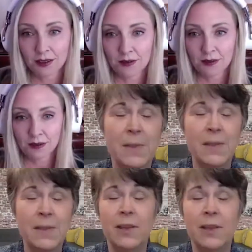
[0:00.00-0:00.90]

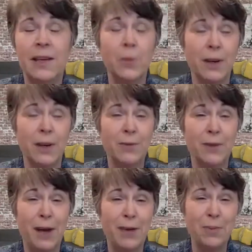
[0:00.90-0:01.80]
Absolutely. And thank you,
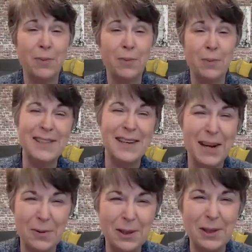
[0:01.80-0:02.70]
Rina, for having me on
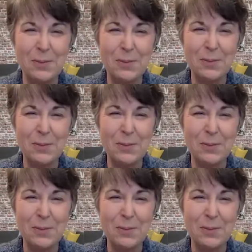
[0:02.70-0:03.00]
today. I really